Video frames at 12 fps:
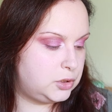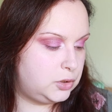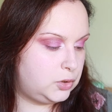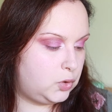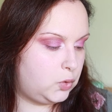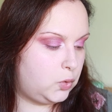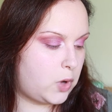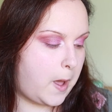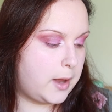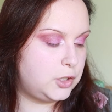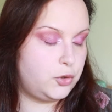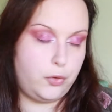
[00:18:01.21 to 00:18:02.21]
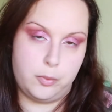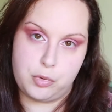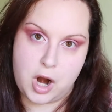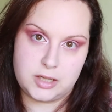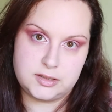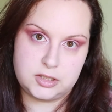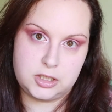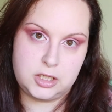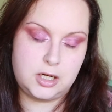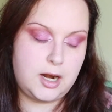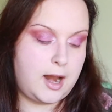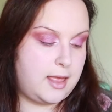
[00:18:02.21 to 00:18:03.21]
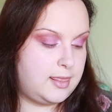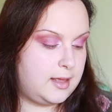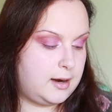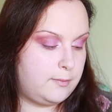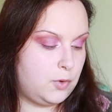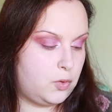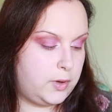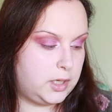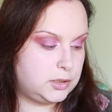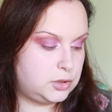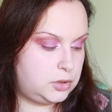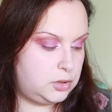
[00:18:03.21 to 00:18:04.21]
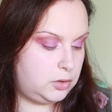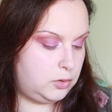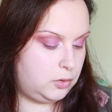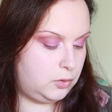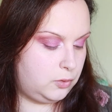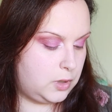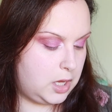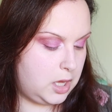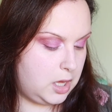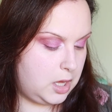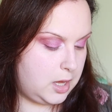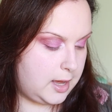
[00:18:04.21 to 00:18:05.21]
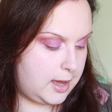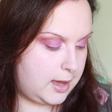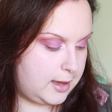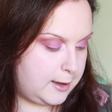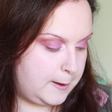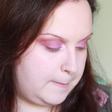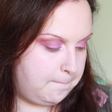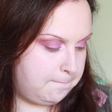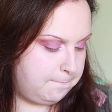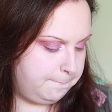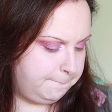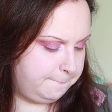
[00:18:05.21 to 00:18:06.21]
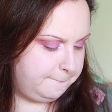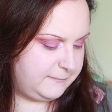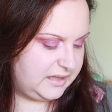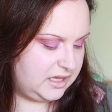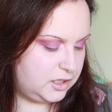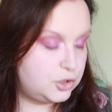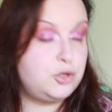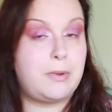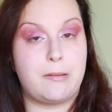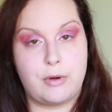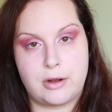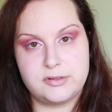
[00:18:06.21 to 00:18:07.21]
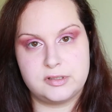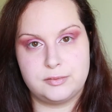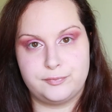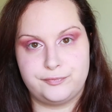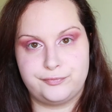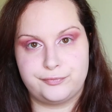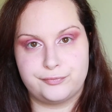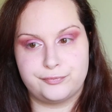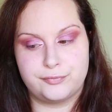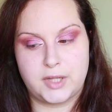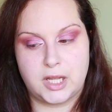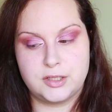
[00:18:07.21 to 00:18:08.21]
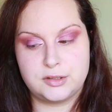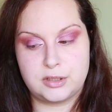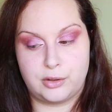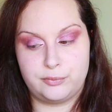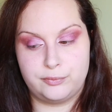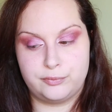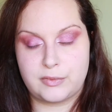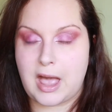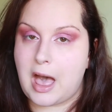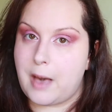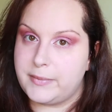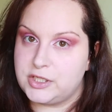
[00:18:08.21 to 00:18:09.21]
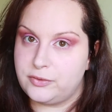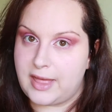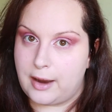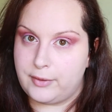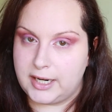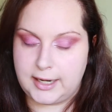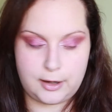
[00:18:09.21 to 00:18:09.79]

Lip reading: to do the bronzer and then I'm going to do my brows. So I'm gonna do that right